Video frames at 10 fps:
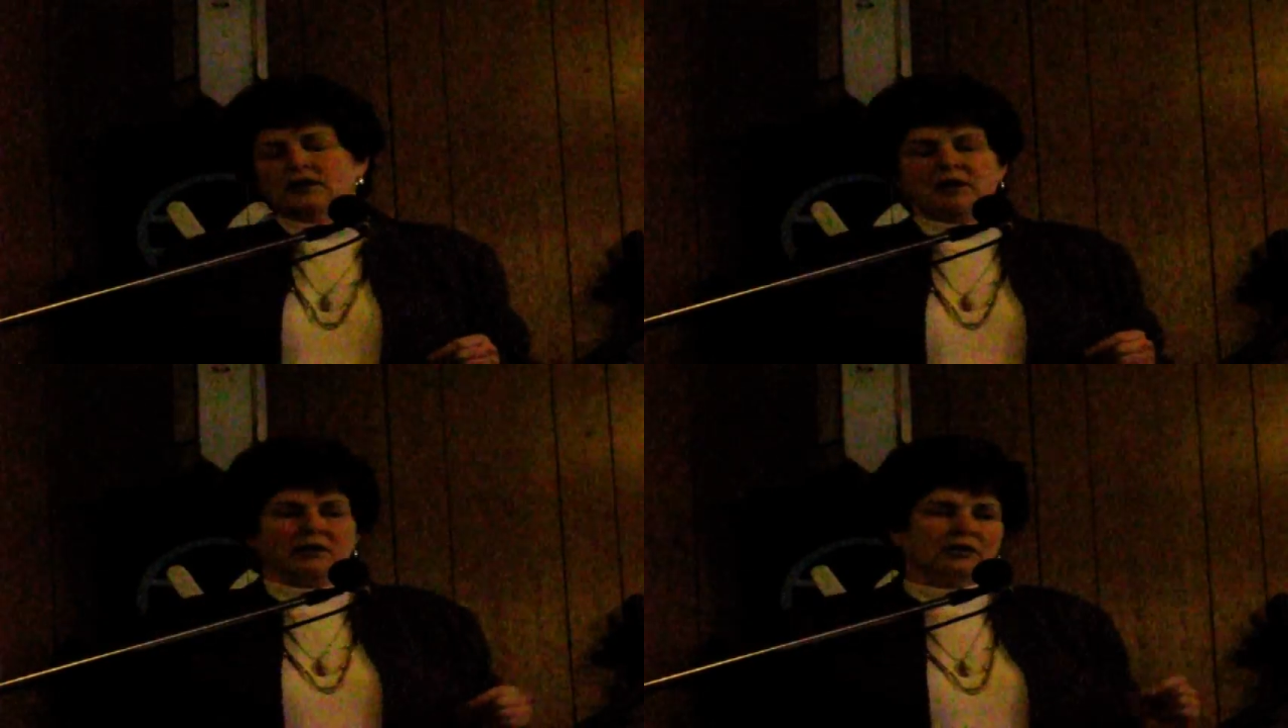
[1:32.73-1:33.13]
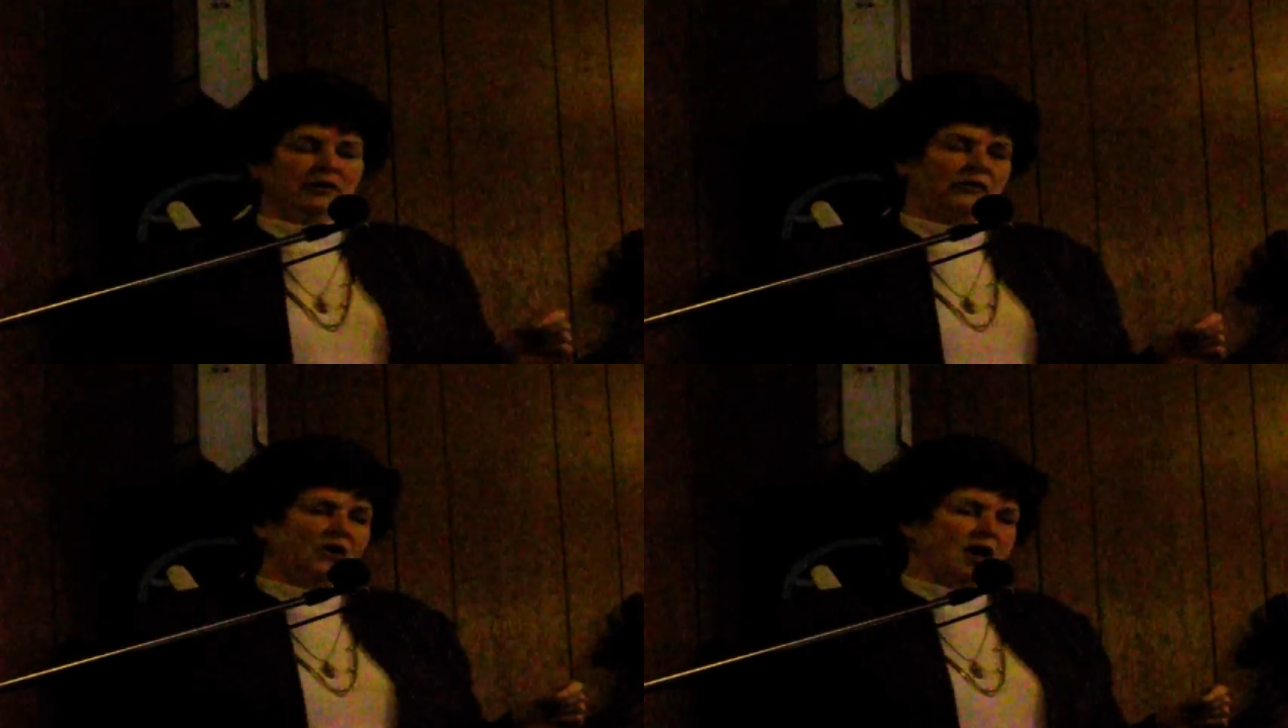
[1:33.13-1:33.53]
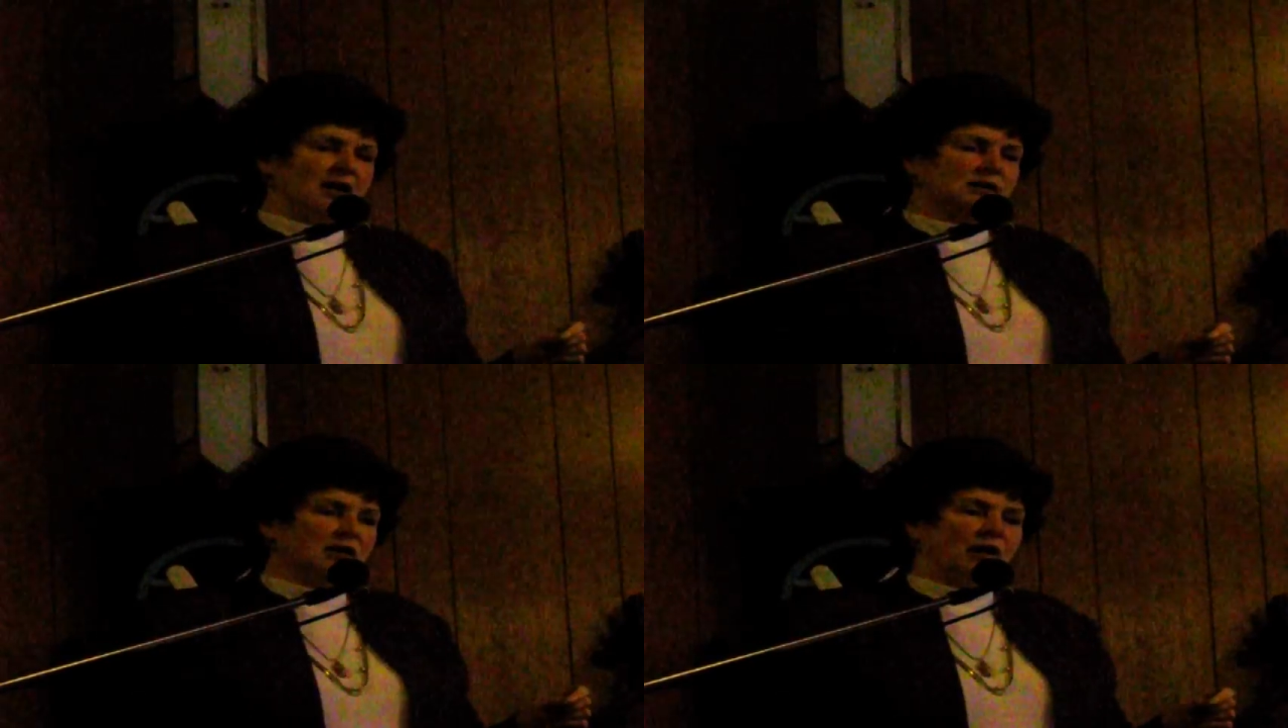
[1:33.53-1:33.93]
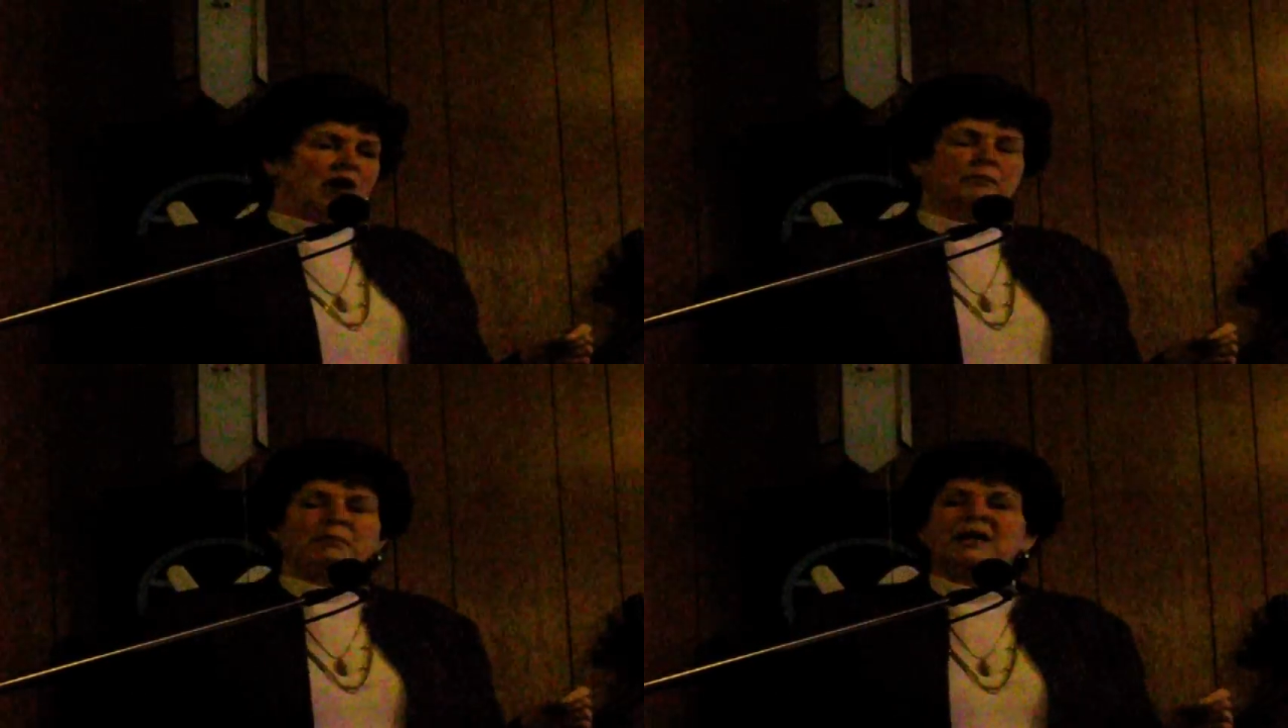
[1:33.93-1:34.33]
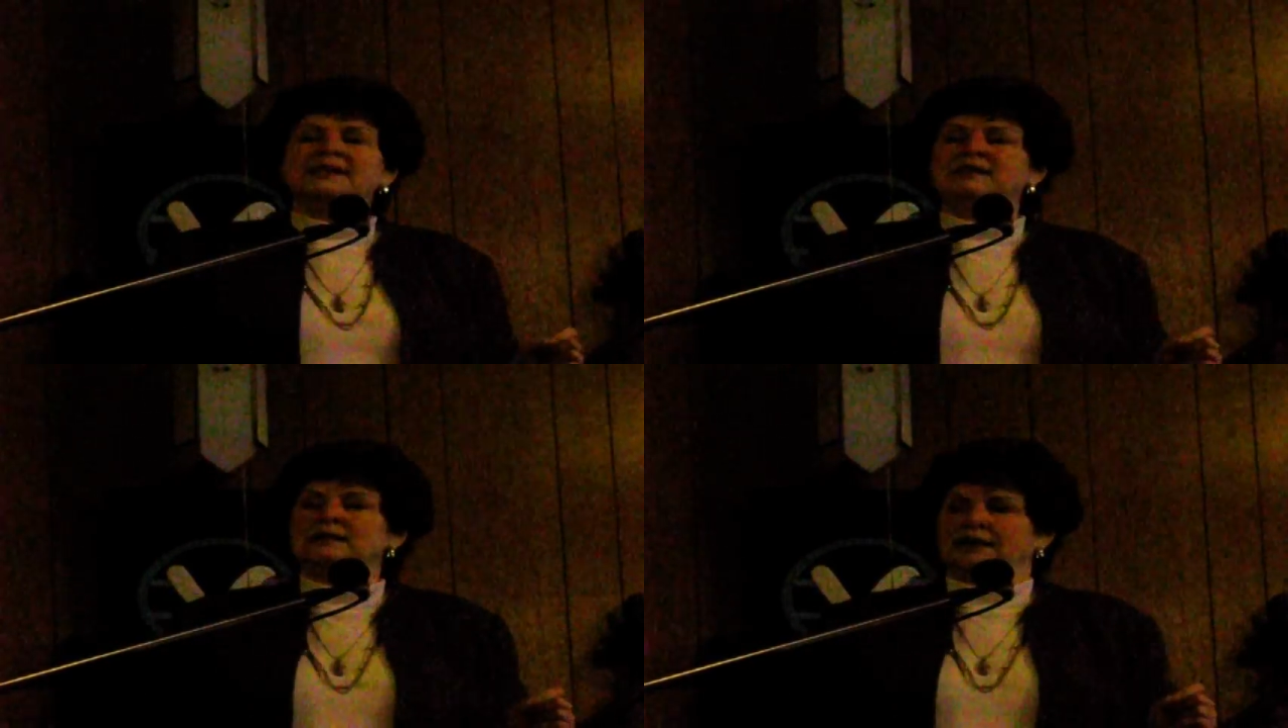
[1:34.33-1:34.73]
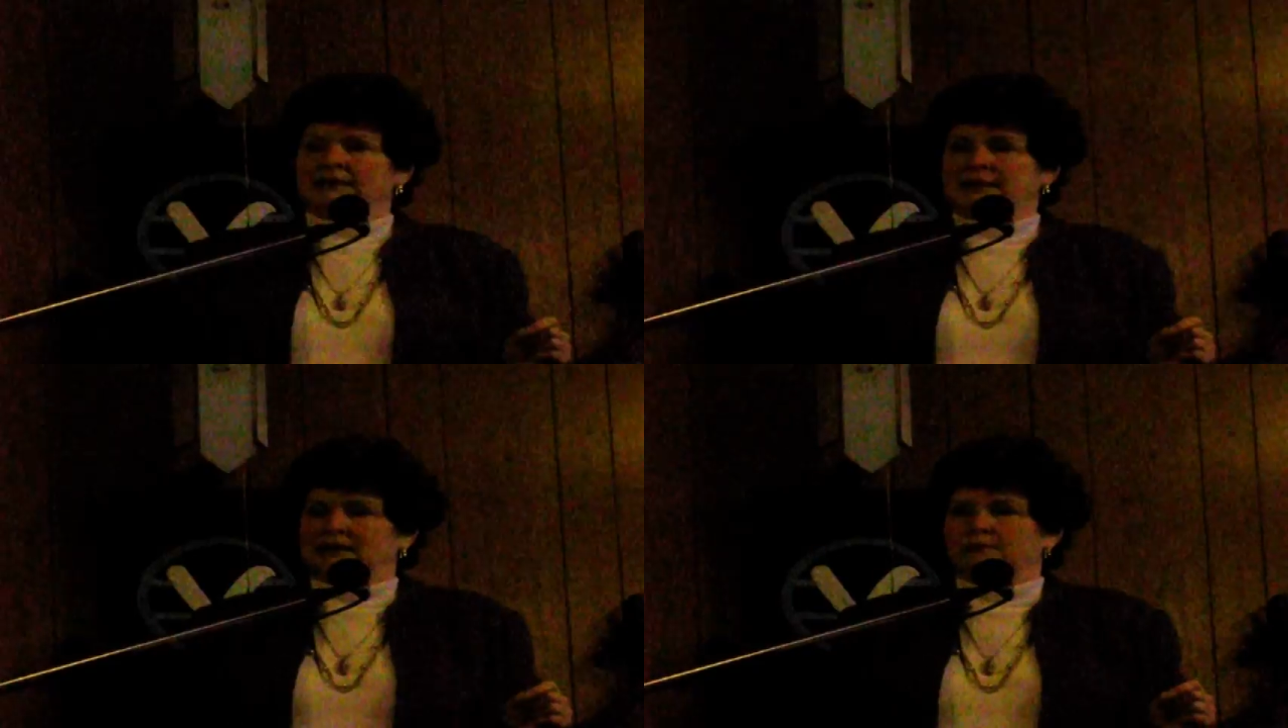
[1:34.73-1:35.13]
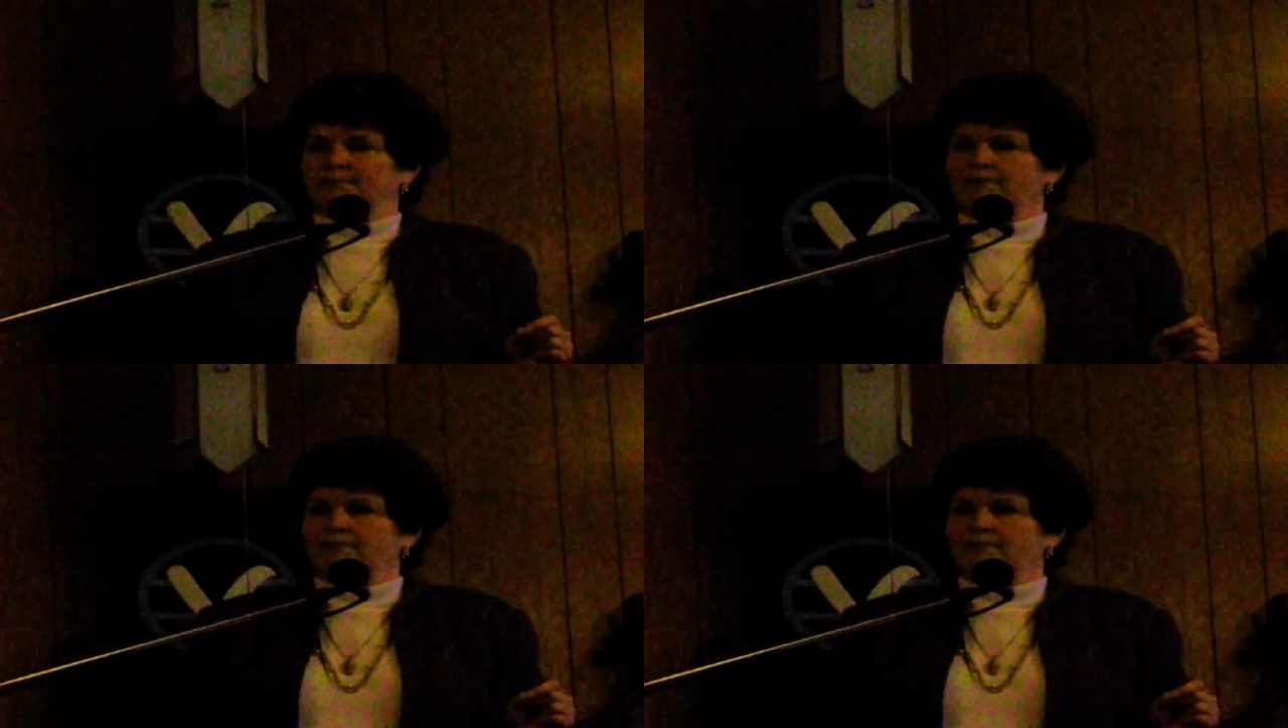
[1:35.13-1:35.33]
on our good thoughts, on our pleasantness,